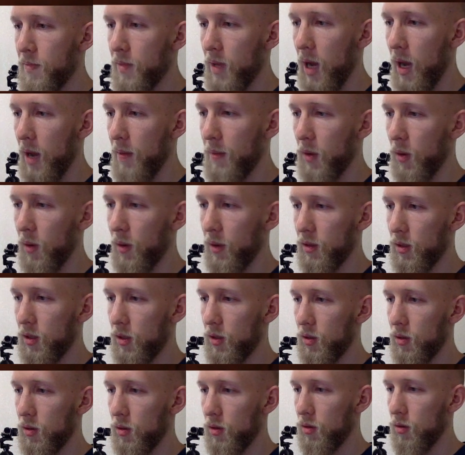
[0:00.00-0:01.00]
I'm going
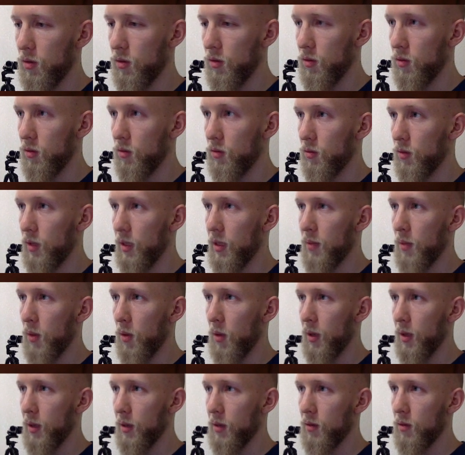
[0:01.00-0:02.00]
to, in the
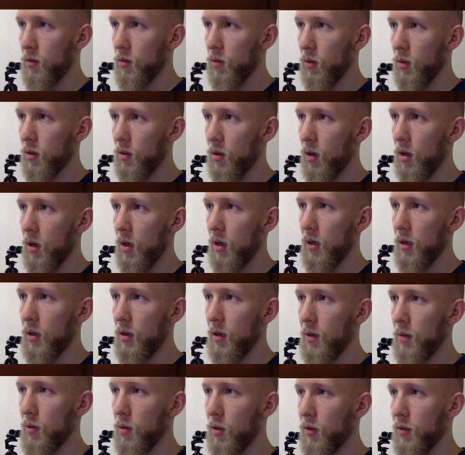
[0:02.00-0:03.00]
morning, work on
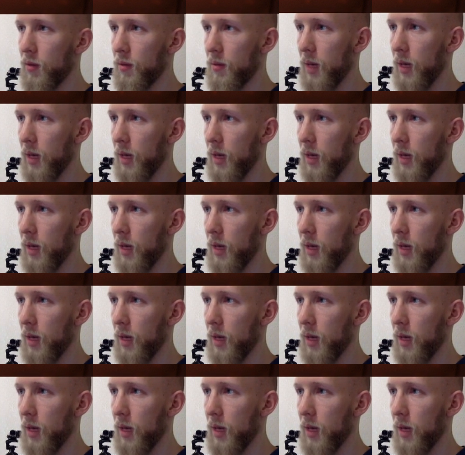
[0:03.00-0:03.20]
improving